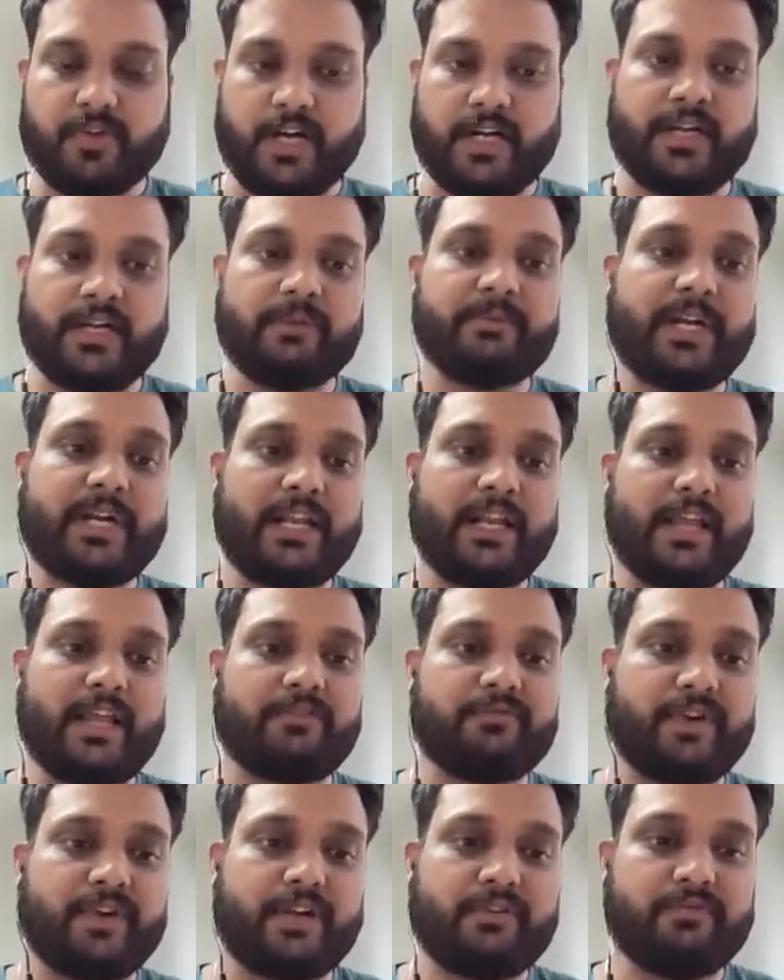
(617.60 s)
ultimately,
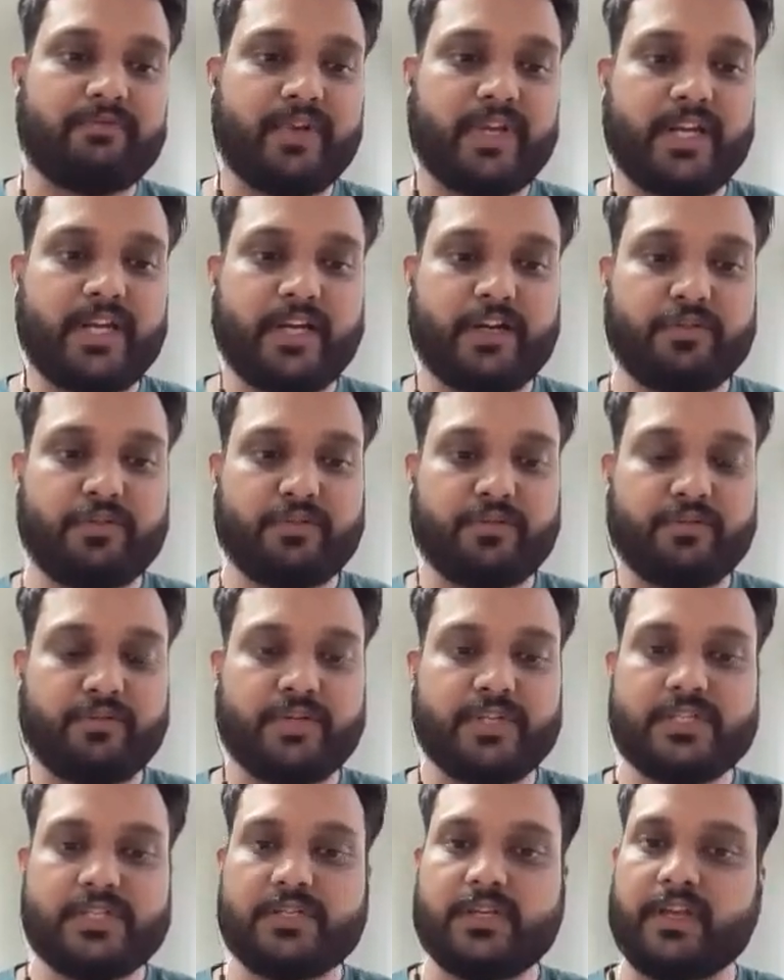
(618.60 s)
like what we need to do
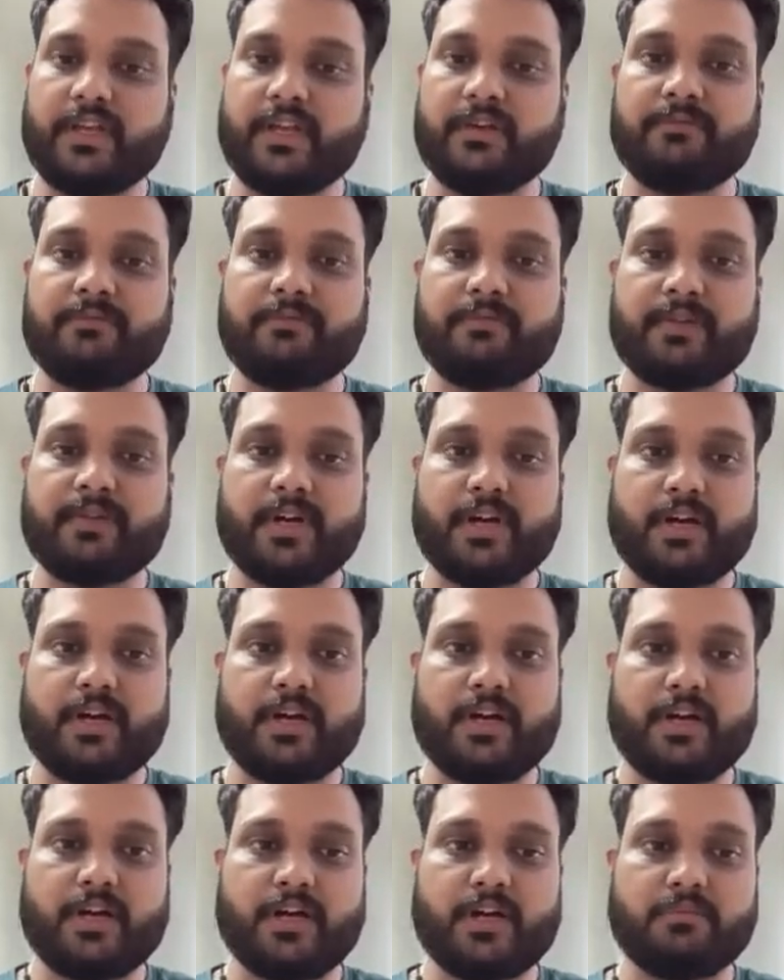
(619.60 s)
is if
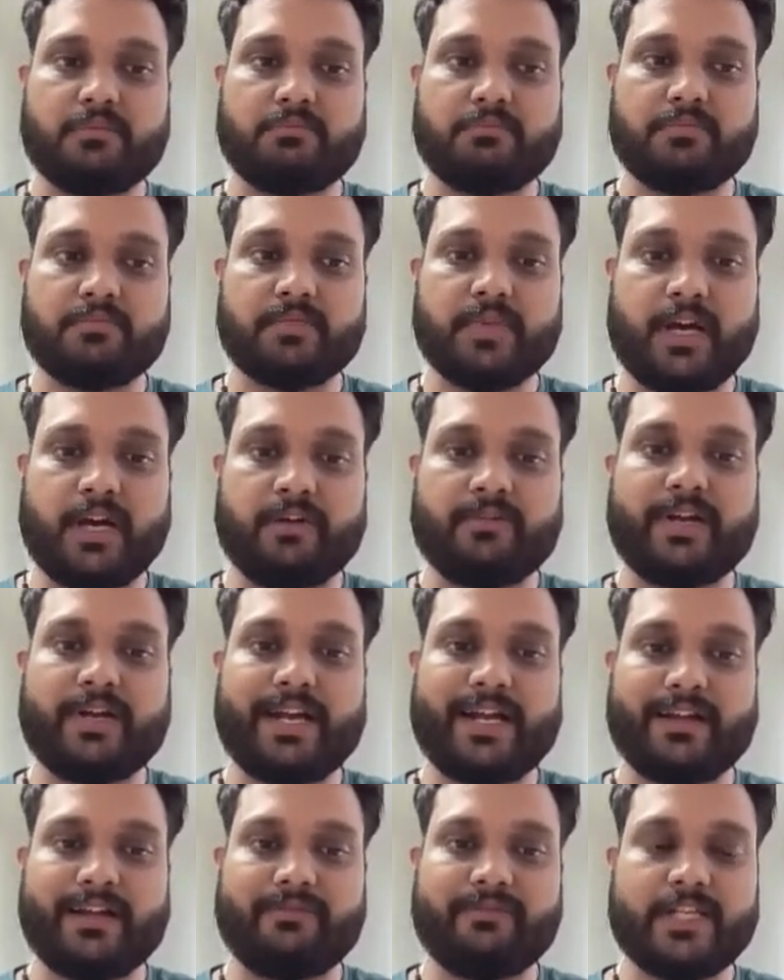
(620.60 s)
our
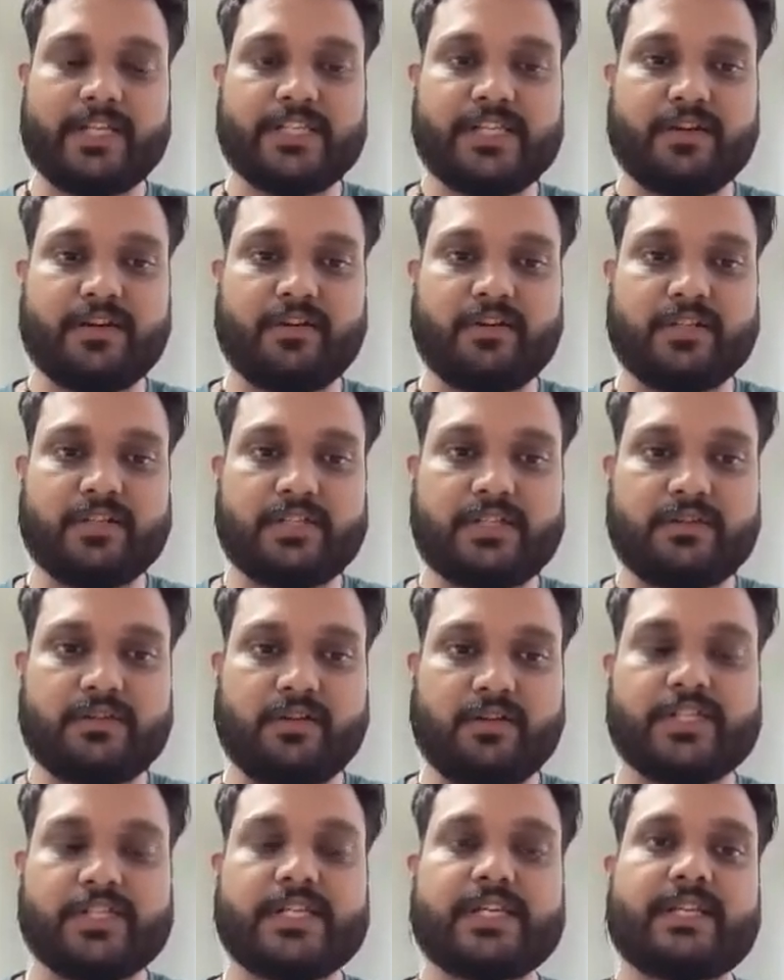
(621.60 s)
data fetching
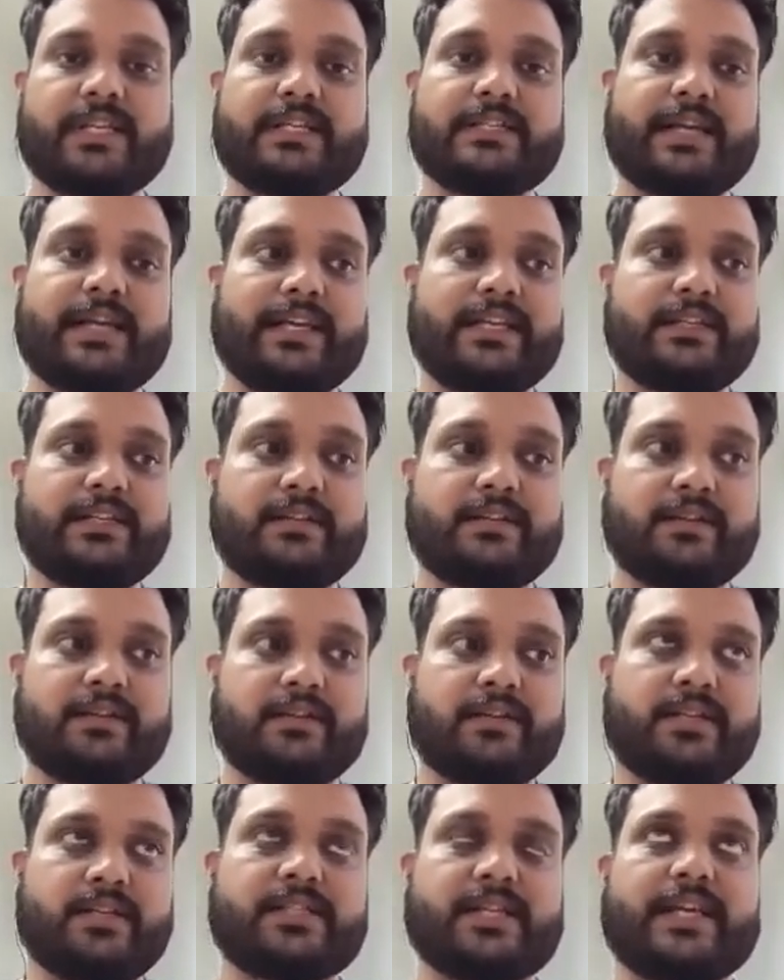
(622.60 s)
logic
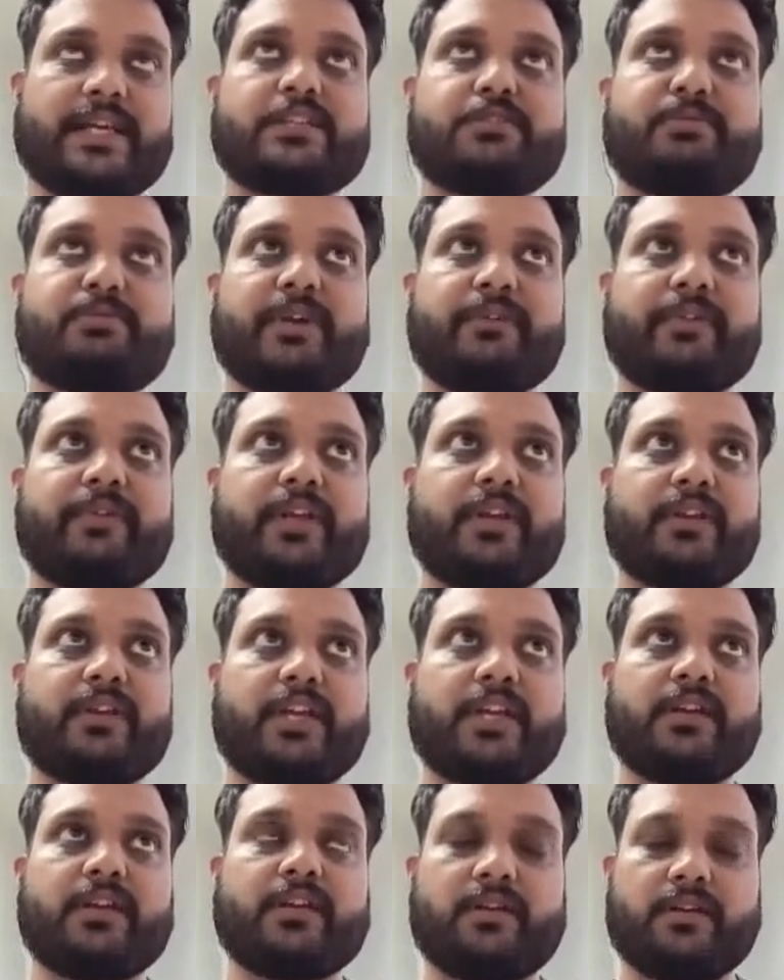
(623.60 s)
resides between
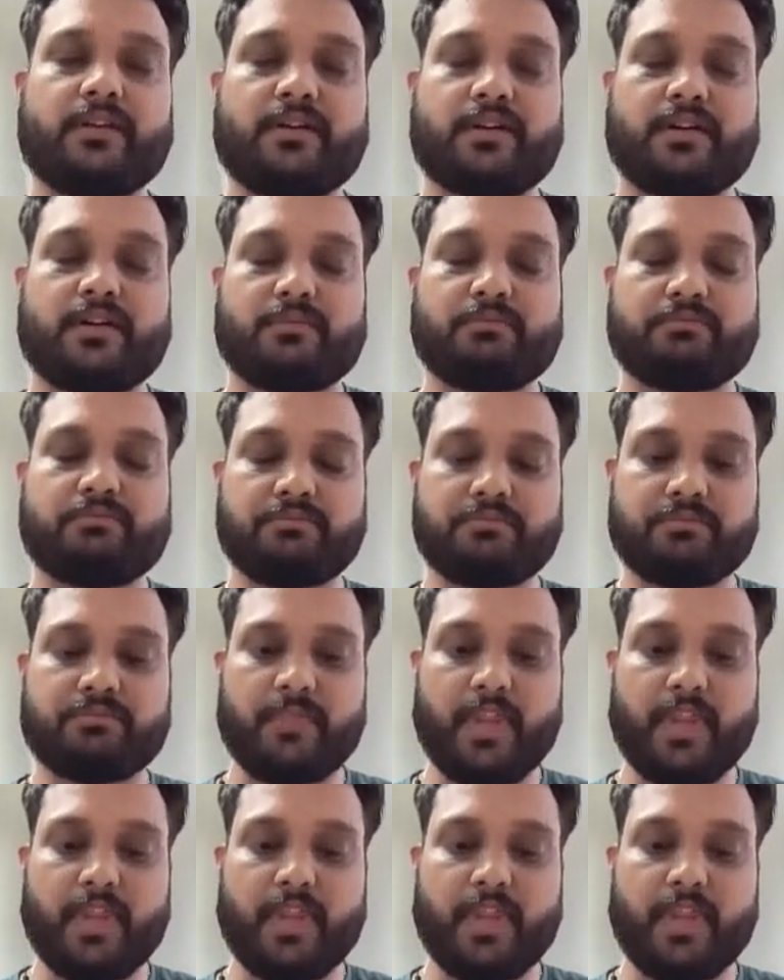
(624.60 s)
in the